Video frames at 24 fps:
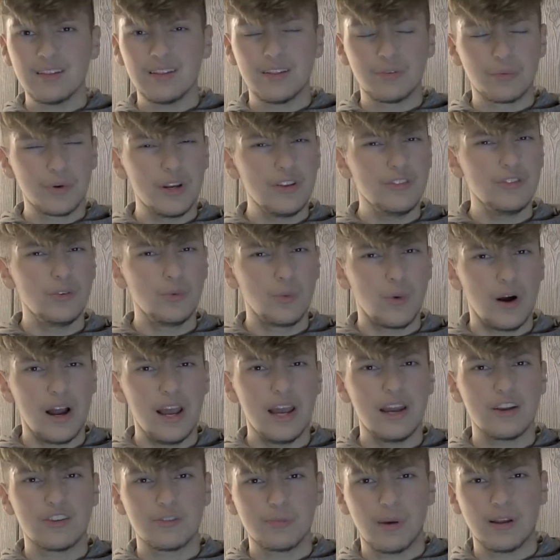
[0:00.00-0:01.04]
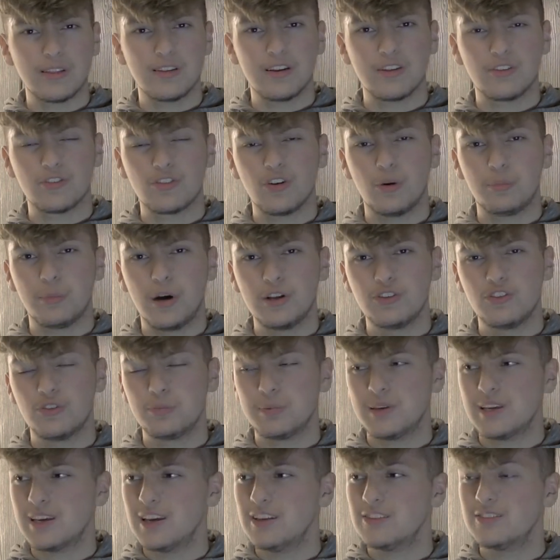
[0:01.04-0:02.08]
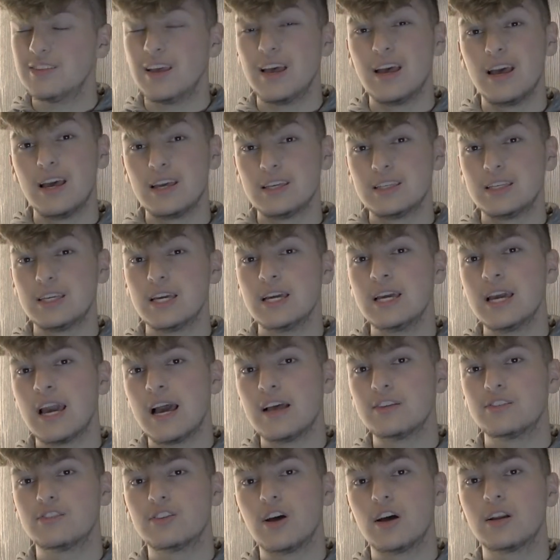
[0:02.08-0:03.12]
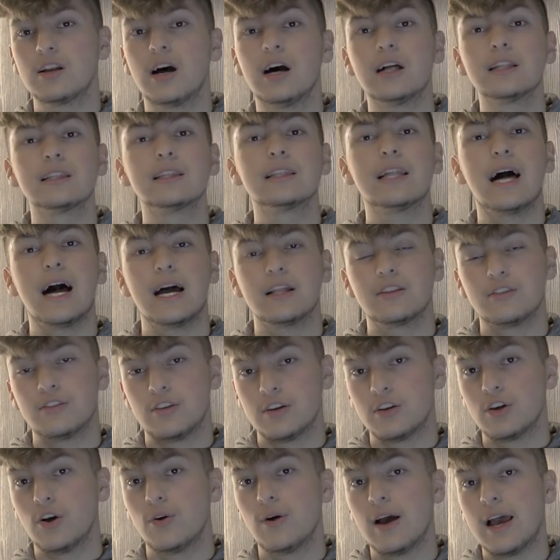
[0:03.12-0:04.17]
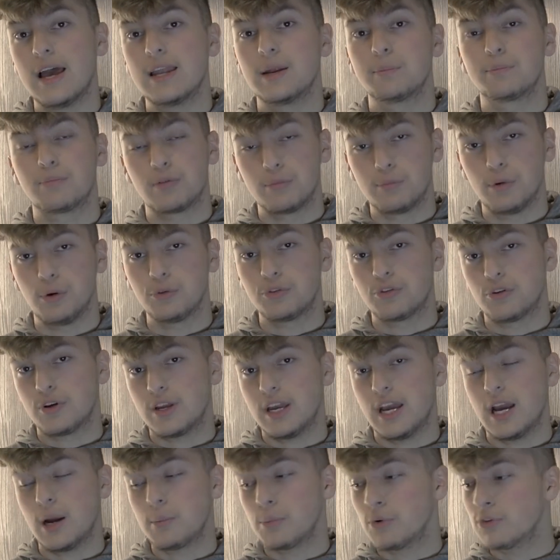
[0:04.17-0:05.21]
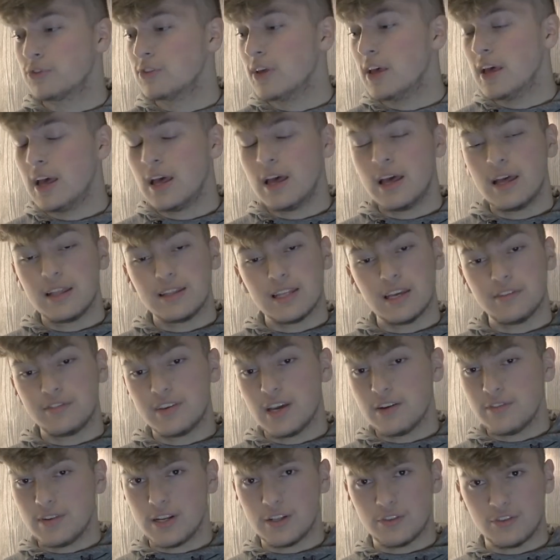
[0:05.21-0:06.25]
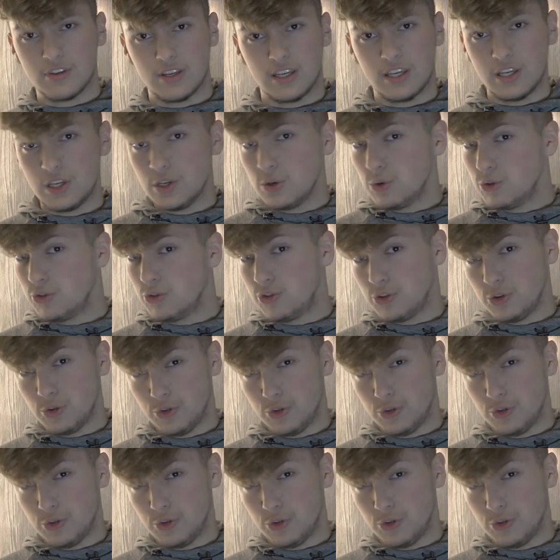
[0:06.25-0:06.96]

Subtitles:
the reason why I expected it so much is because Yi has done a lot to go ahead and promote their cameras. They've given it to huge